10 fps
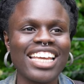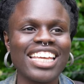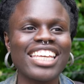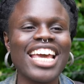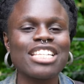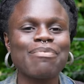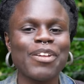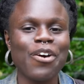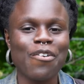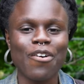Yes,
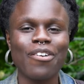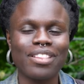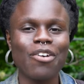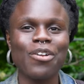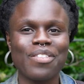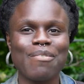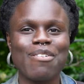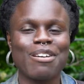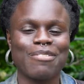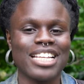but not not all of them
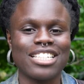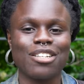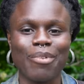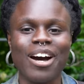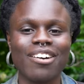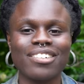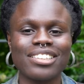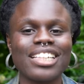are represented well.